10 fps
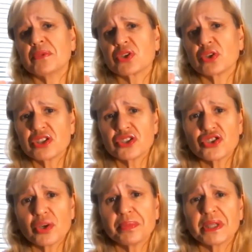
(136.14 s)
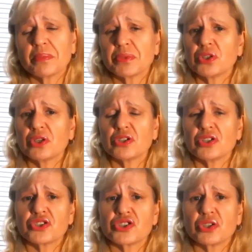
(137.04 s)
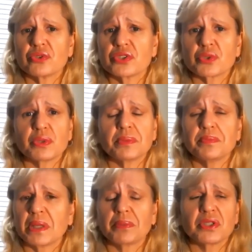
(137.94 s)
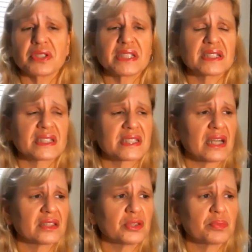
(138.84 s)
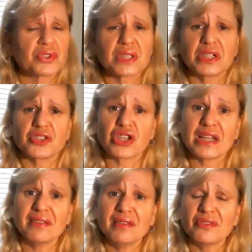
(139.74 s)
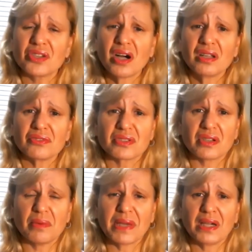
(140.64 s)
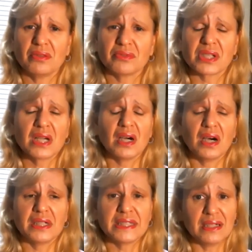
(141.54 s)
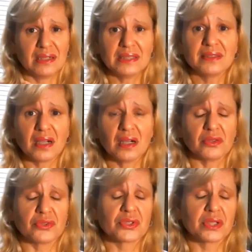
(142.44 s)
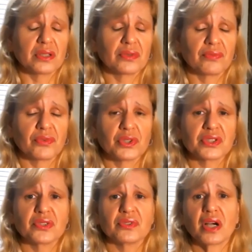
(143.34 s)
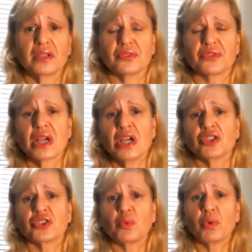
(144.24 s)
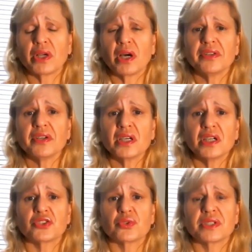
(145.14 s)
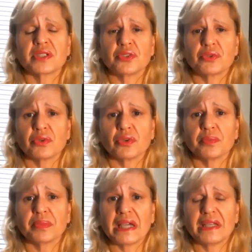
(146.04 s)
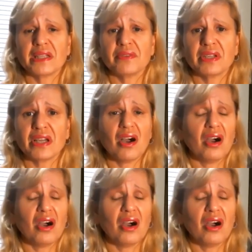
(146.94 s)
so let's jump in. I'm going to share the screen, but I'm going to say exactly the percentage and the dollars amount, yeah, in dollars, and convert it to dollars, to what other countries in Europe and even